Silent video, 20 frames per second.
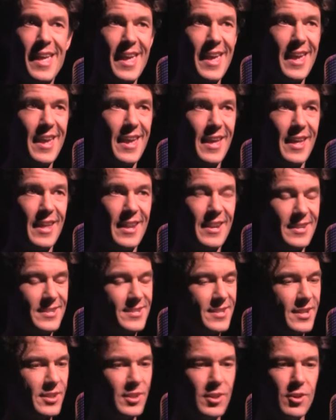And I
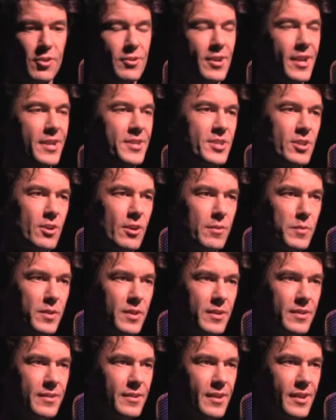said, next year I'm
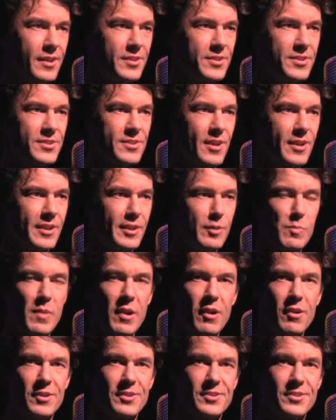gonna study in
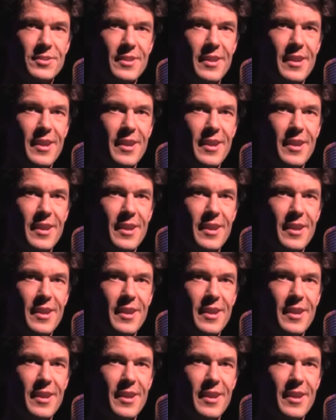Paris.